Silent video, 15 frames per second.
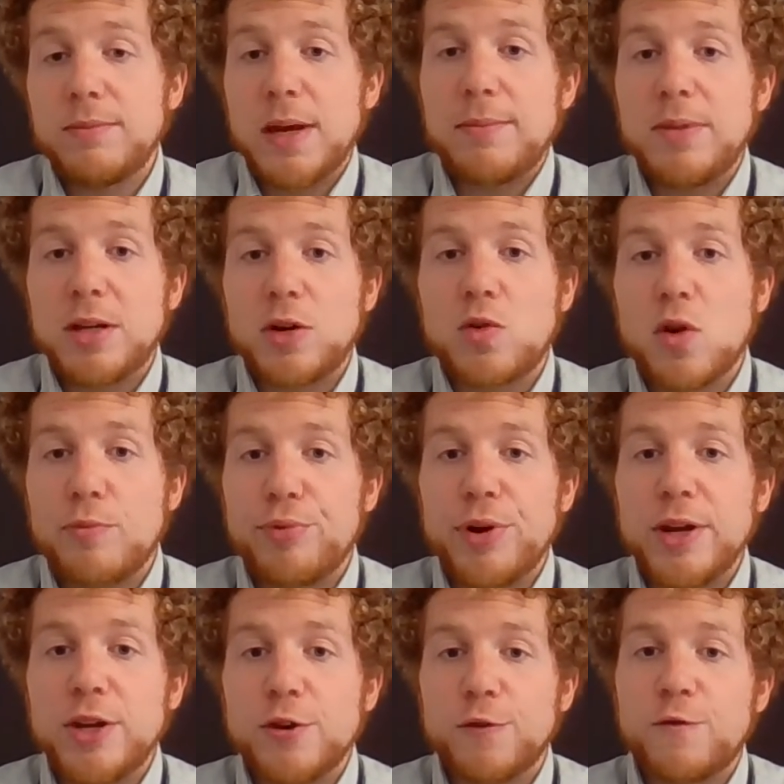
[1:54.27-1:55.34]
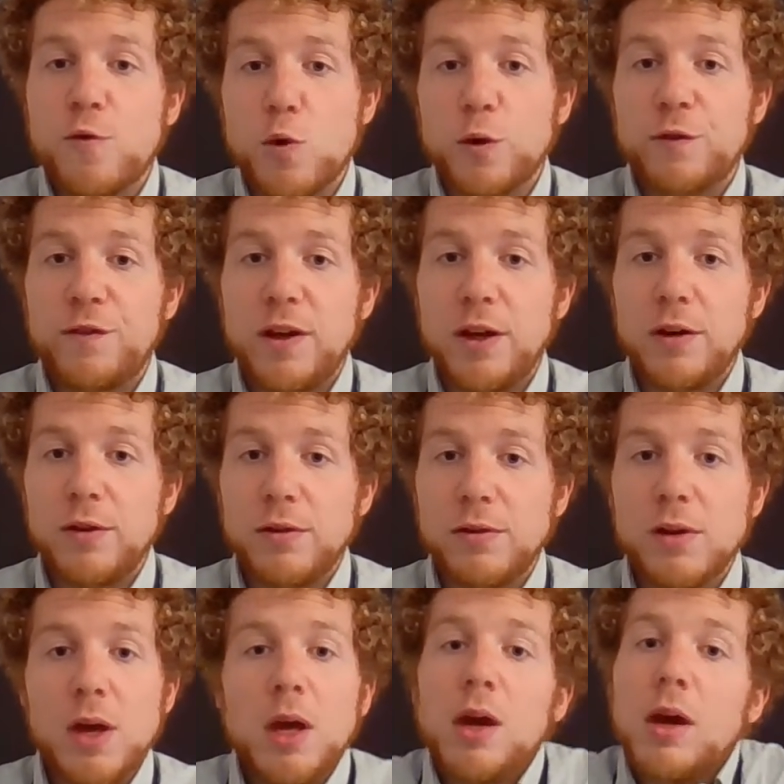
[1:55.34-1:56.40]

and maybe incorporate your fourth fingers,